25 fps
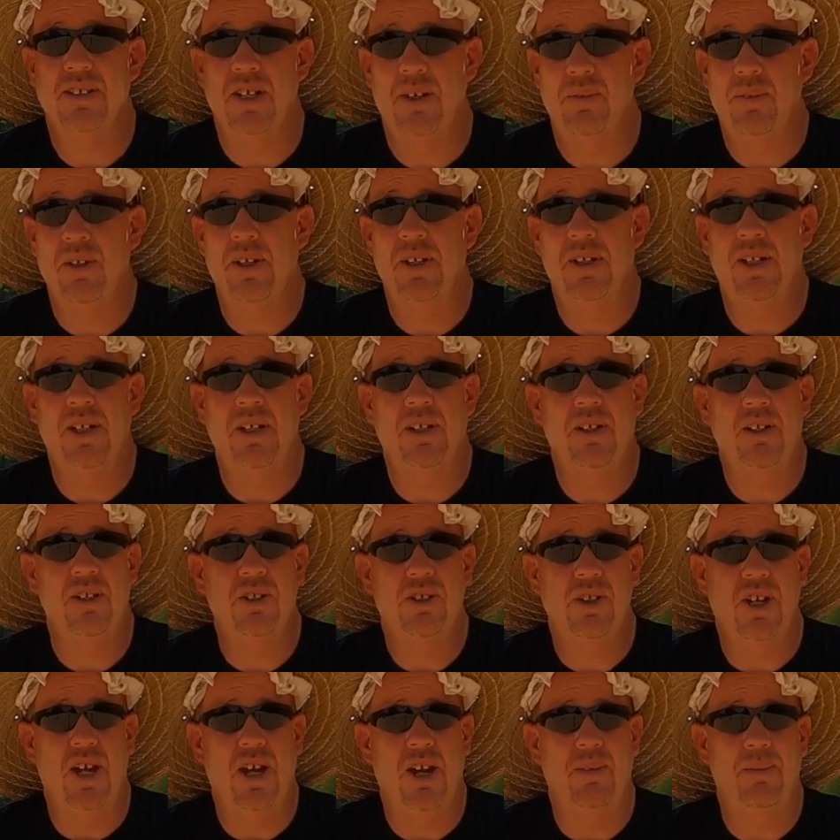They really did a good
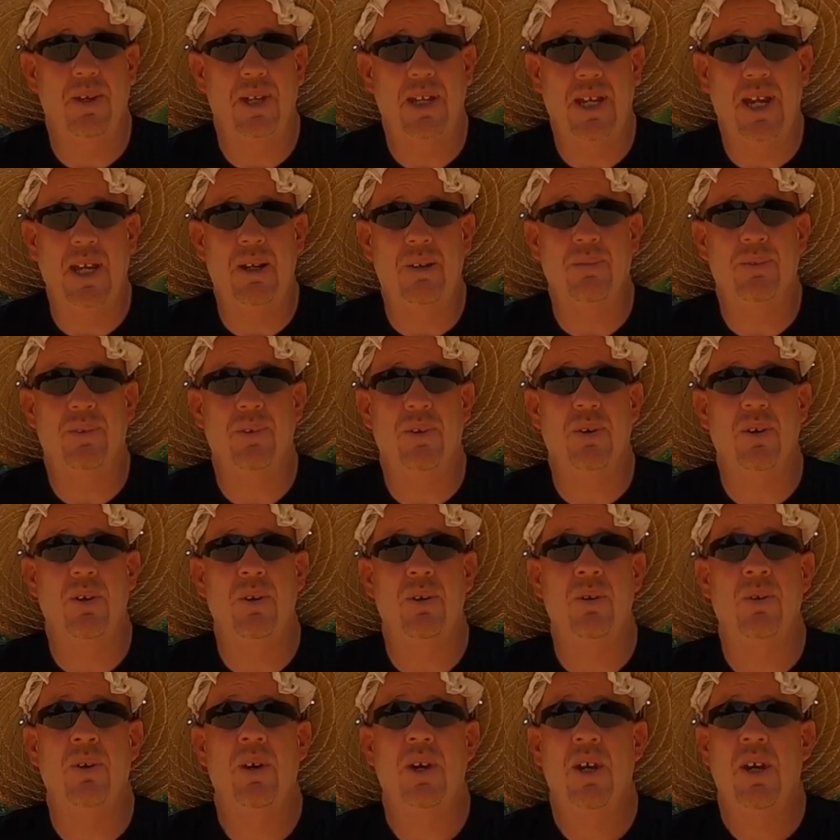job. They came
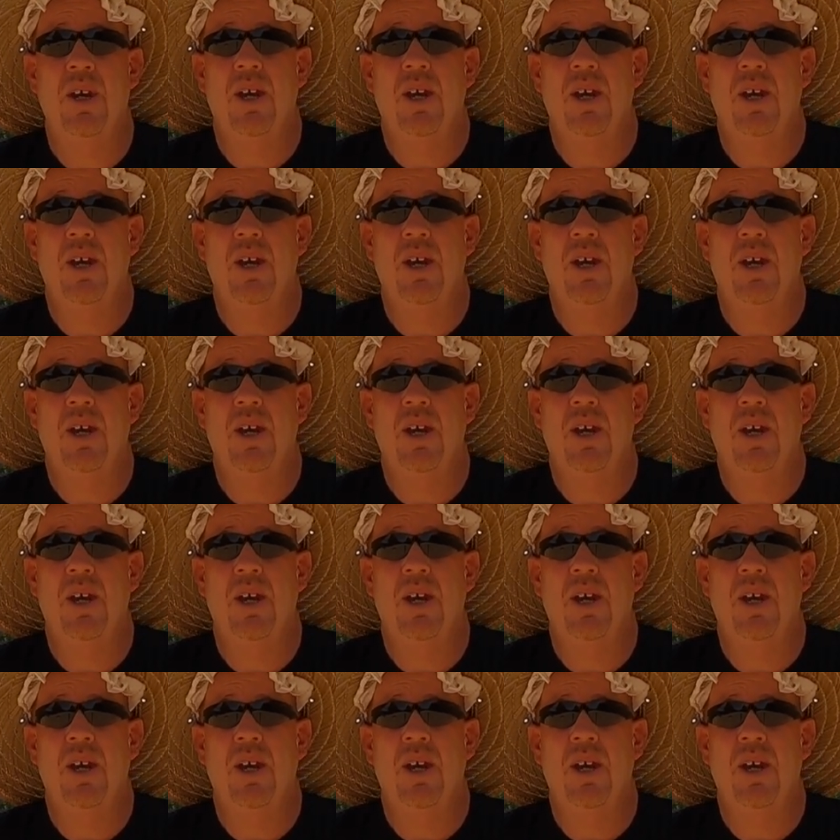through.